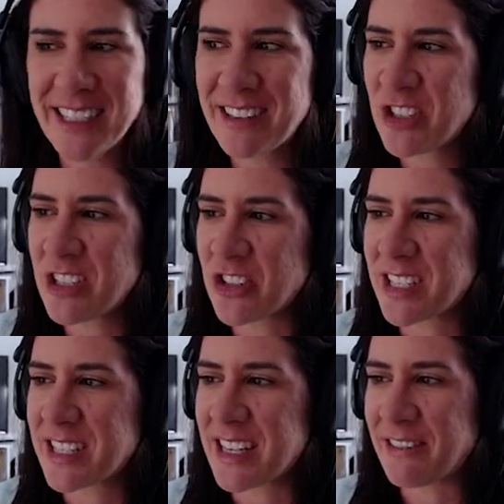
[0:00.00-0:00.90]
if she's
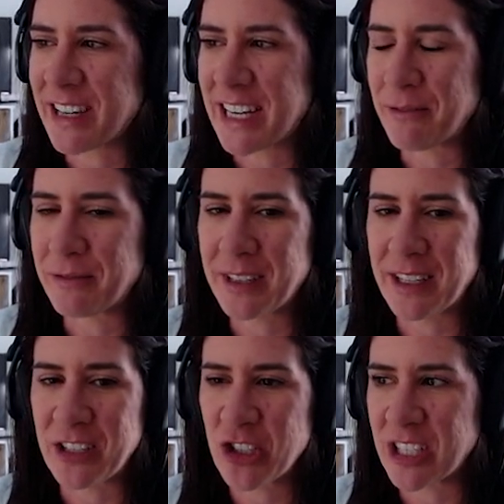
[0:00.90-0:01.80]
just not wearing
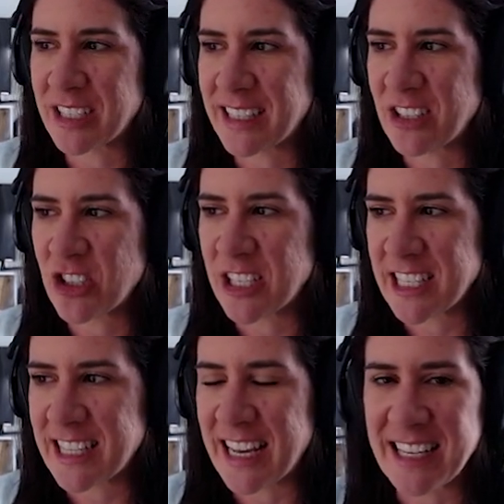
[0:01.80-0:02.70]
a shirt and she
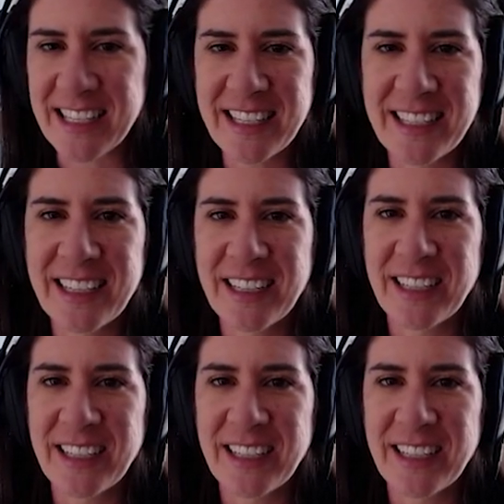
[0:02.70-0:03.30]
just has